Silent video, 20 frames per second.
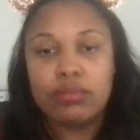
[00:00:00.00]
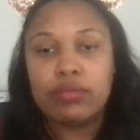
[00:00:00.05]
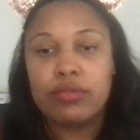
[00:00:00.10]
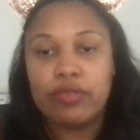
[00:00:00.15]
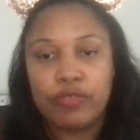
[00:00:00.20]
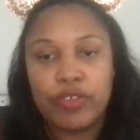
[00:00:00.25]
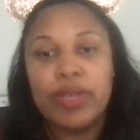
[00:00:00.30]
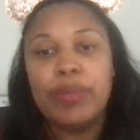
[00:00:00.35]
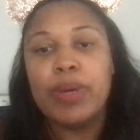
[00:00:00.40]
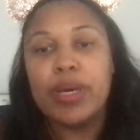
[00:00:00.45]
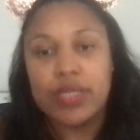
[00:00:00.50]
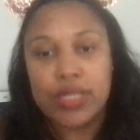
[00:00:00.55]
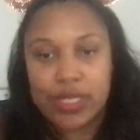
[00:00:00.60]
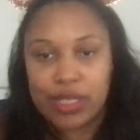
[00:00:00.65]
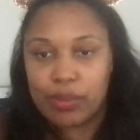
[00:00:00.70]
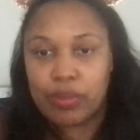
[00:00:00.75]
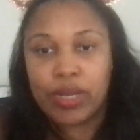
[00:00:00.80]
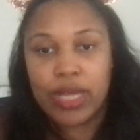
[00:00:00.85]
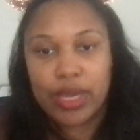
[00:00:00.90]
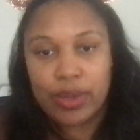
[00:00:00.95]
Females get
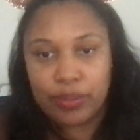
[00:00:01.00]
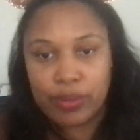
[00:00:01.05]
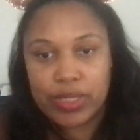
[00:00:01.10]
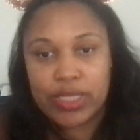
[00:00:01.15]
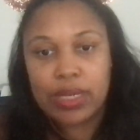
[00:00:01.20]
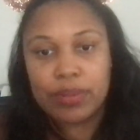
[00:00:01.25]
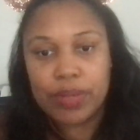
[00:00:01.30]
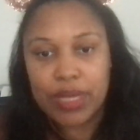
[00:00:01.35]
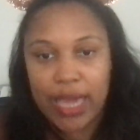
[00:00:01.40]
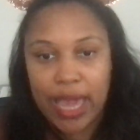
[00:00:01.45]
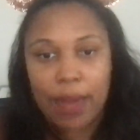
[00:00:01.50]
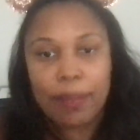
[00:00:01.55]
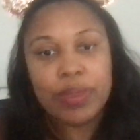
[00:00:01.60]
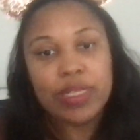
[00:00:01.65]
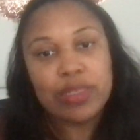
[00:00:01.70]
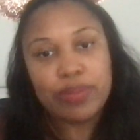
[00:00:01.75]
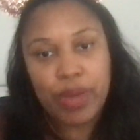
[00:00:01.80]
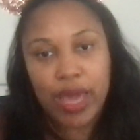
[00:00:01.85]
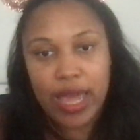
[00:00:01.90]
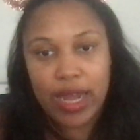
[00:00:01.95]
the blame when something
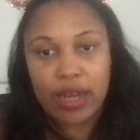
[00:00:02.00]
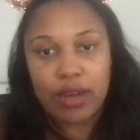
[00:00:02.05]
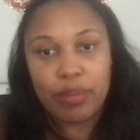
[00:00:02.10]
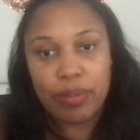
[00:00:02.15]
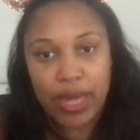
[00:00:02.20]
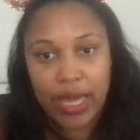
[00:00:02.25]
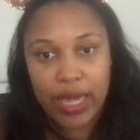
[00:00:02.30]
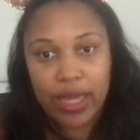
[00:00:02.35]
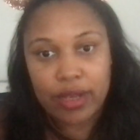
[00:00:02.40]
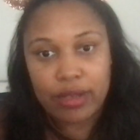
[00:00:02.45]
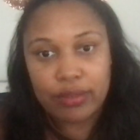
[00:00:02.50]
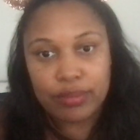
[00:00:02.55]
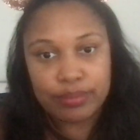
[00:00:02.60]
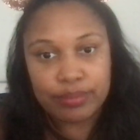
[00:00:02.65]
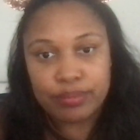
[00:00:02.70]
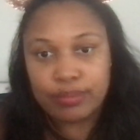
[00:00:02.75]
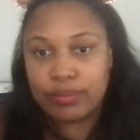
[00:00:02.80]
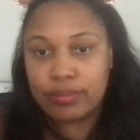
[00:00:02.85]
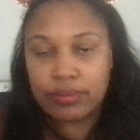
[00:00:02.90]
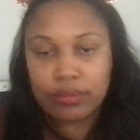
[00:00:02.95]
happens bad in the band.
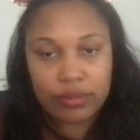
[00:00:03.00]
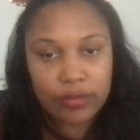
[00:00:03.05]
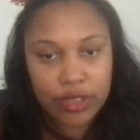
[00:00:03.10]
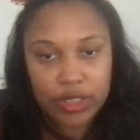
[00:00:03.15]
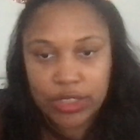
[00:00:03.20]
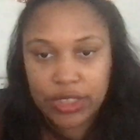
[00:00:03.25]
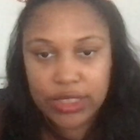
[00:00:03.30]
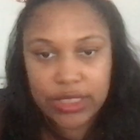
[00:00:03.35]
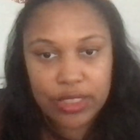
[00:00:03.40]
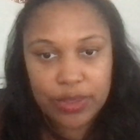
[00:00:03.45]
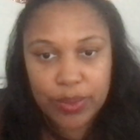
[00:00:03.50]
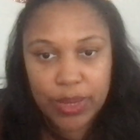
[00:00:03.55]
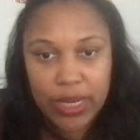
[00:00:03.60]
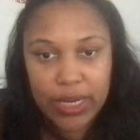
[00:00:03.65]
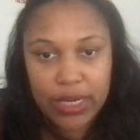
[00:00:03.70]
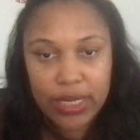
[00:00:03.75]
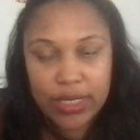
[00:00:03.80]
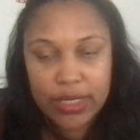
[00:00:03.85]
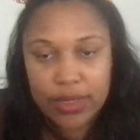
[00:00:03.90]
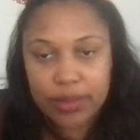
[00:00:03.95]
Just the way
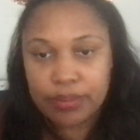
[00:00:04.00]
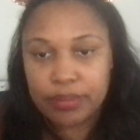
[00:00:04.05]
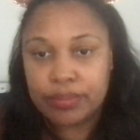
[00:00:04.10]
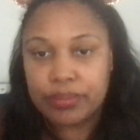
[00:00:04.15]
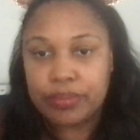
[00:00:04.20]
it is.